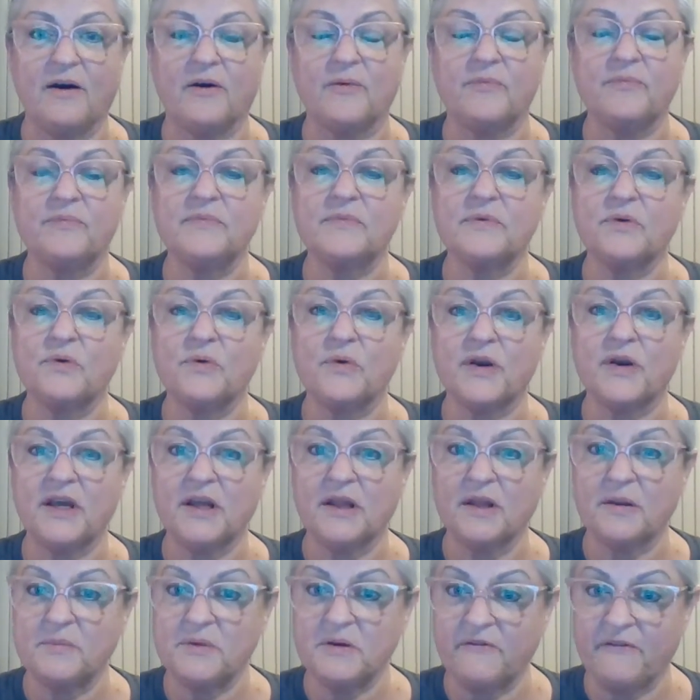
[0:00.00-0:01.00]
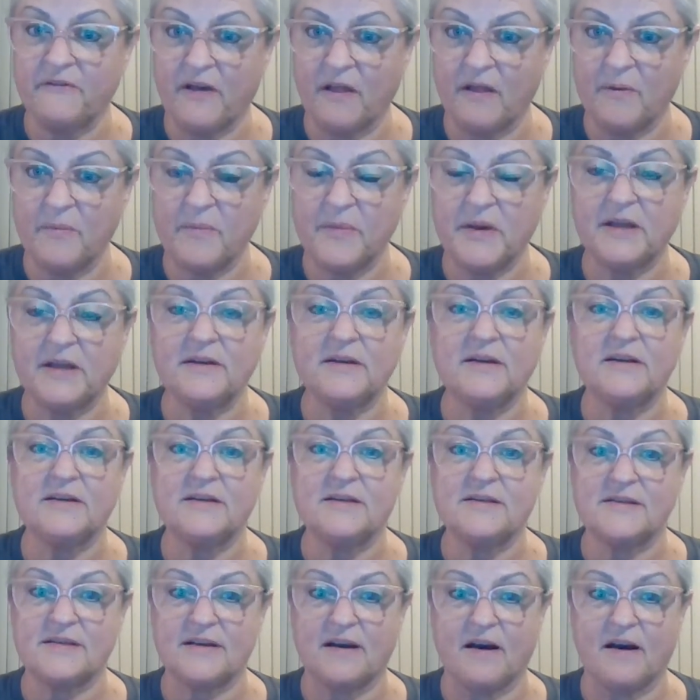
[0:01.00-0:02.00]
curriculum development and
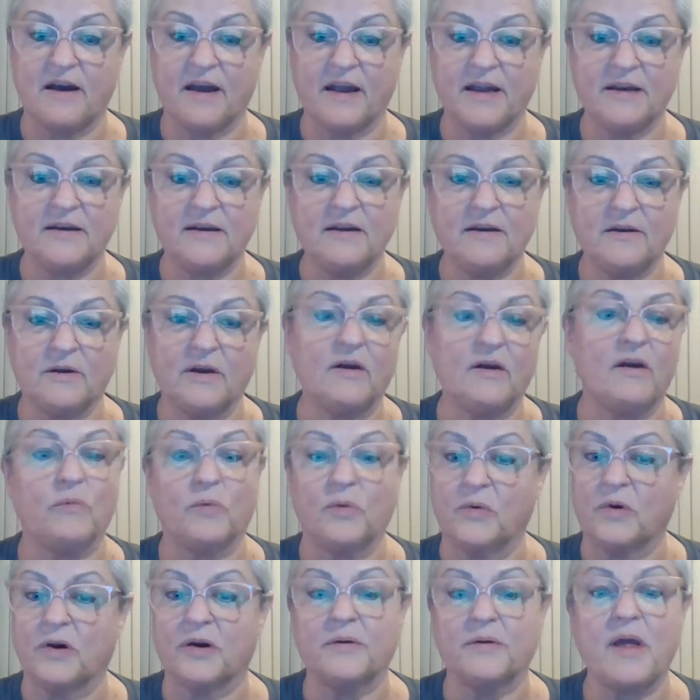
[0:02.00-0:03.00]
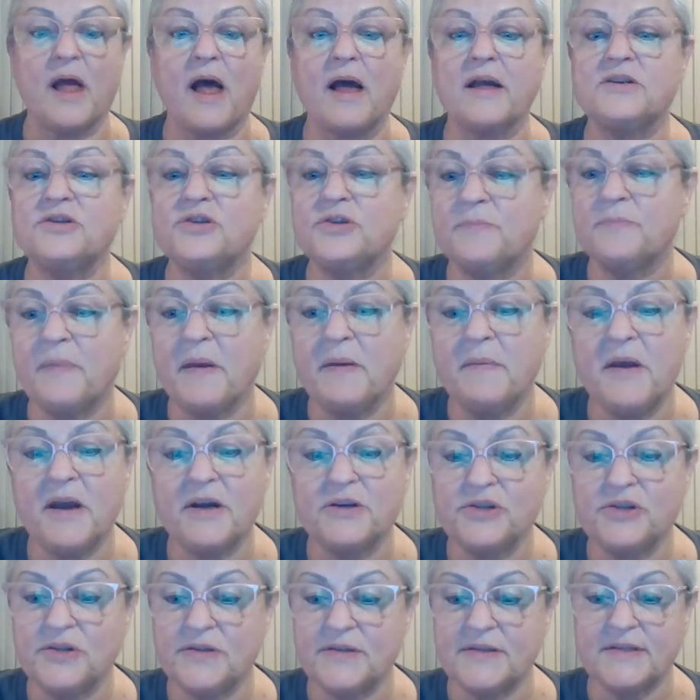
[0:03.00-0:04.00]
design. Or maybe I
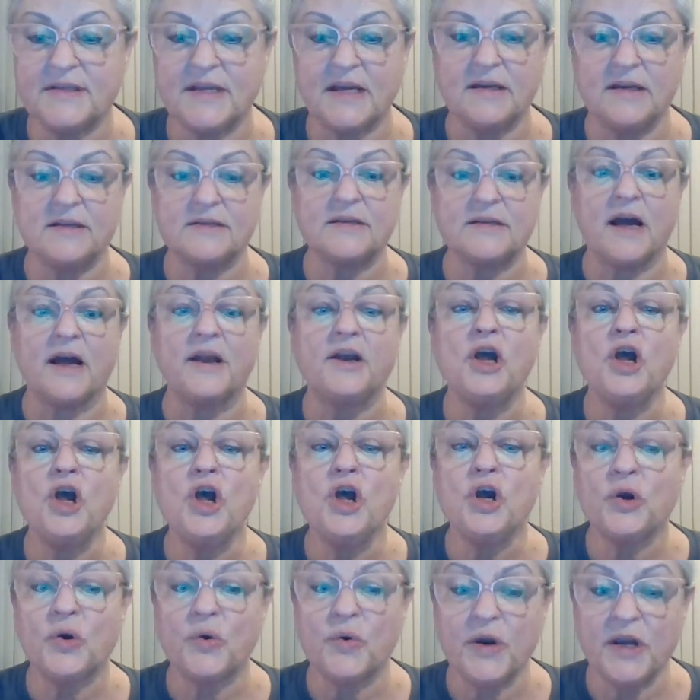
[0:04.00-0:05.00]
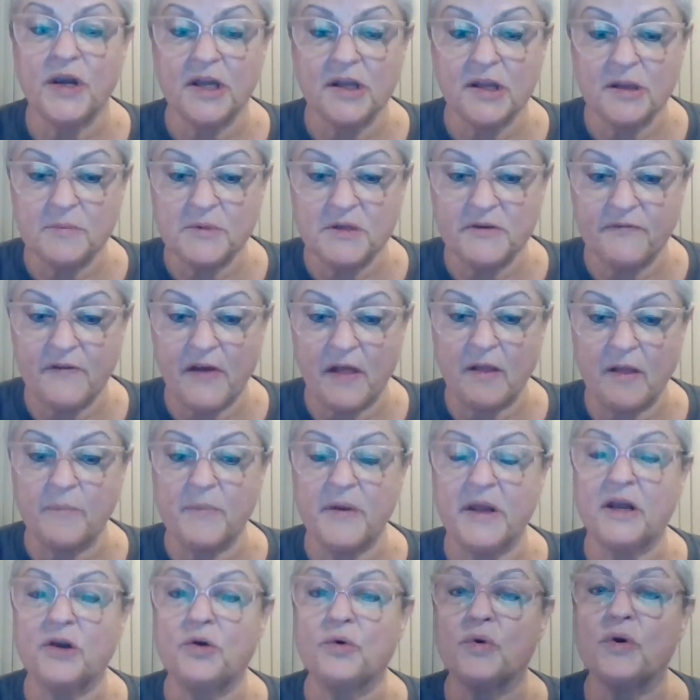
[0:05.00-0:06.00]
shouldn't say design, curriculum
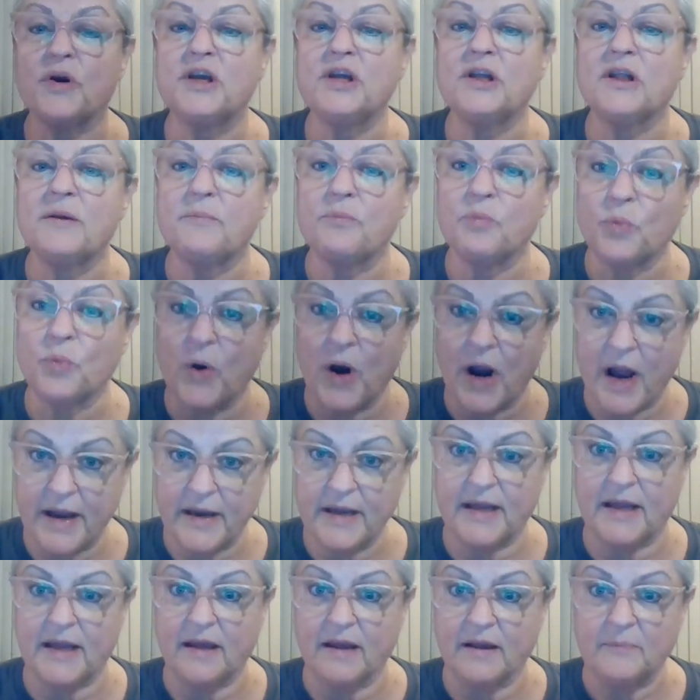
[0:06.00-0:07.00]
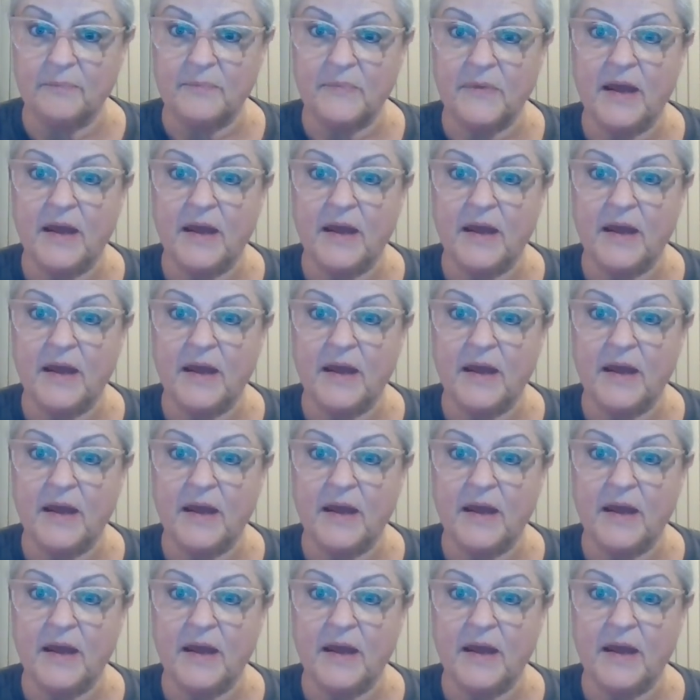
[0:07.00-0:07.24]
development and curriculum writing.